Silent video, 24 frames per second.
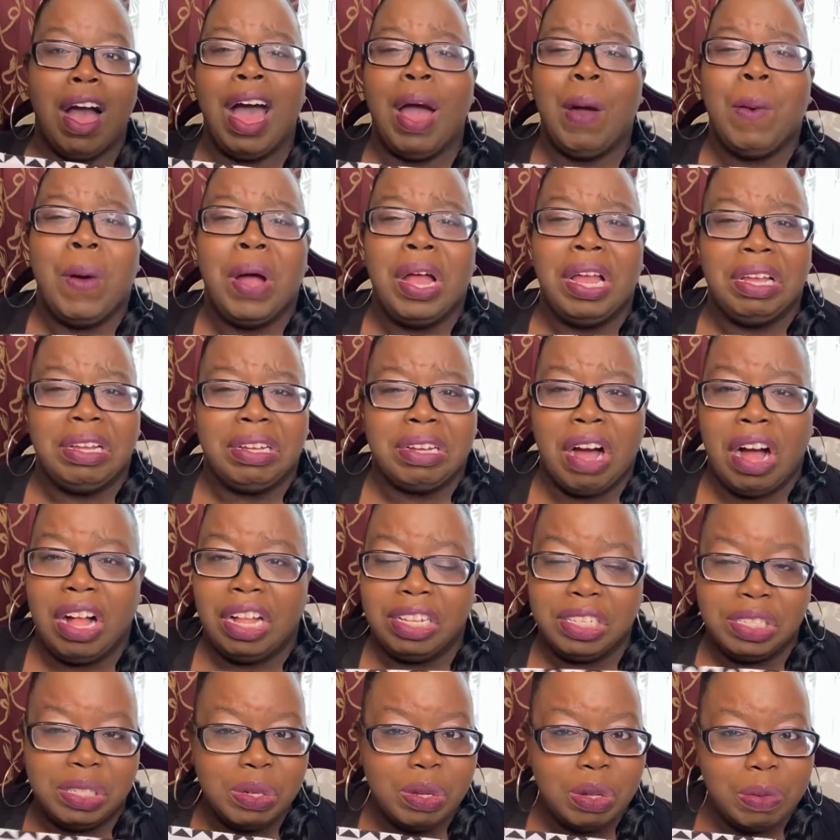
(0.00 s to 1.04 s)
I want to call
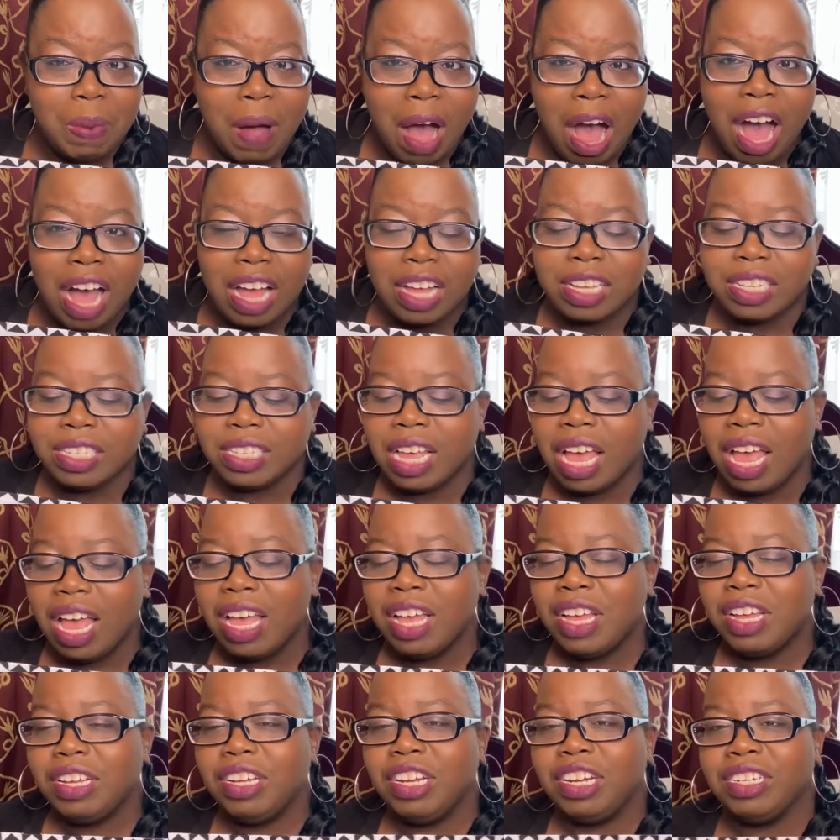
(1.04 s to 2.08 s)
it toolbox,
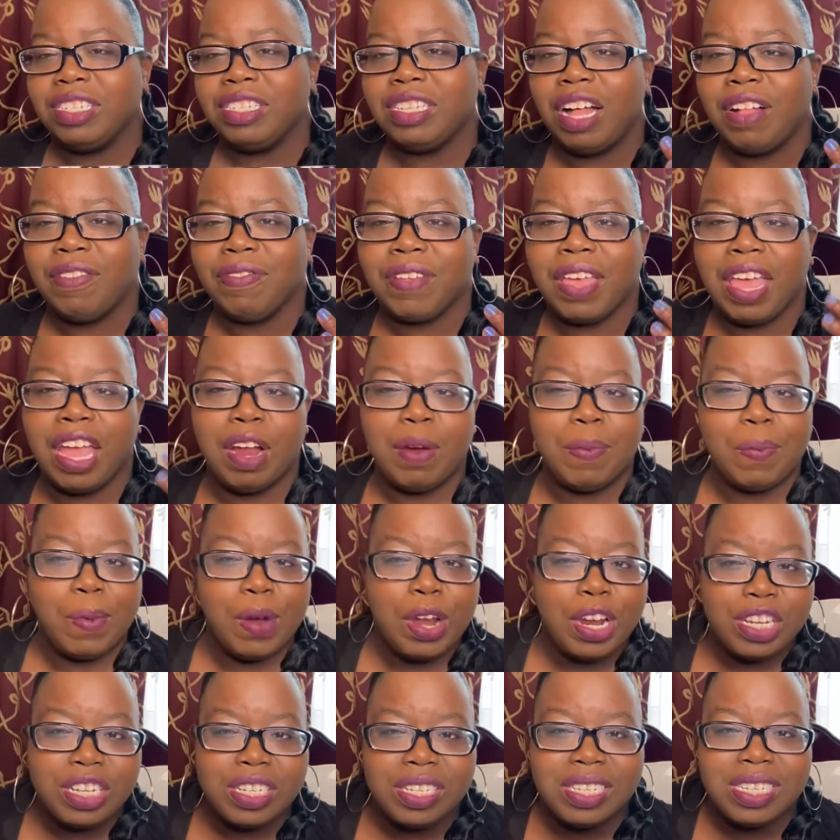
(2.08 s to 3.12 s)
your self-care
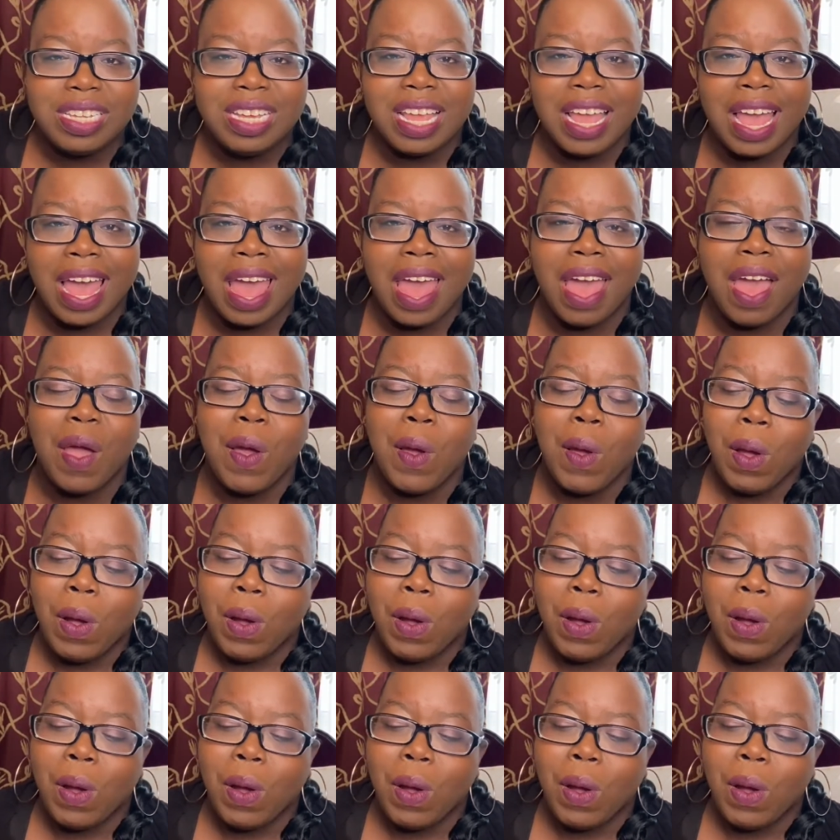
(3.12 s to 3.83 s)
emergency kit,